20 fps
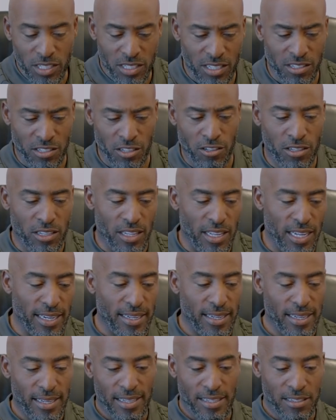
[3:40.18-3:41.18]
does this look like?
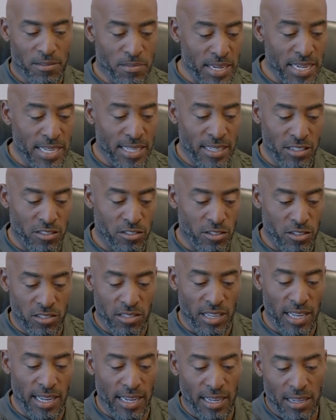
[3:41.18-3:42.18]
To me, this
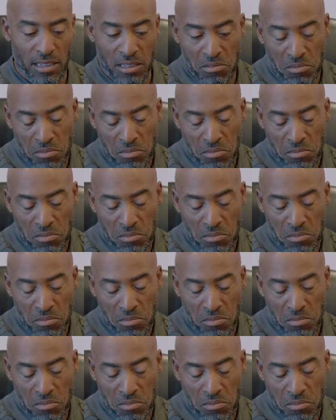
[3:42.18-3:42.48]
looks like